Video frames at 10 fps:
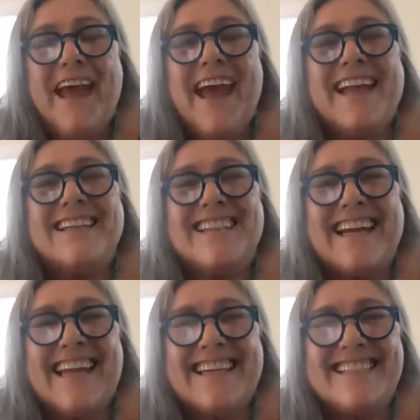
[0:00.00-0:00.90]
And it's like
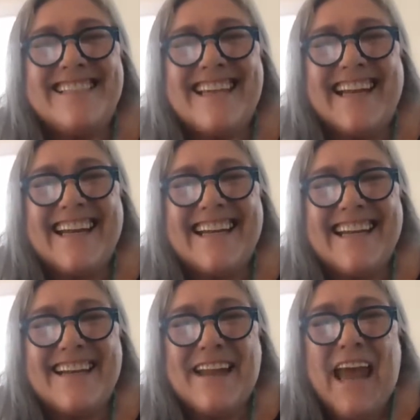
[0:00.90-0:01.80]
he had studied
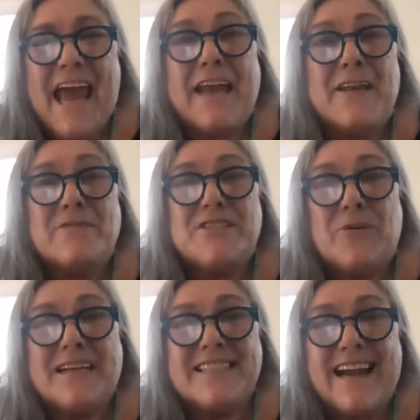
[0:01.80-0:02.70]
it, and he was so
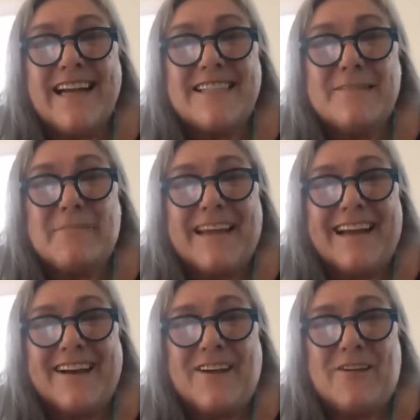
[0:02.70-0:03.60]
excited to meet
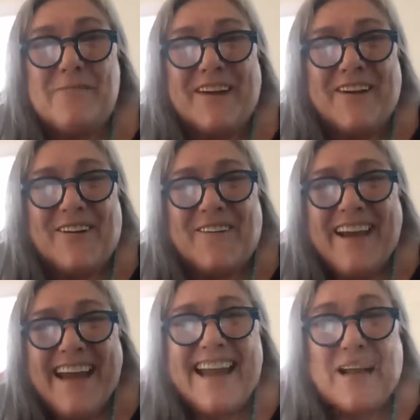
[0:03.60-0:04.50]
a human who
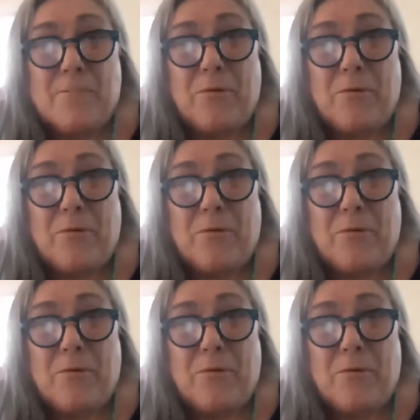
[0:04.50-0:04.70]
he could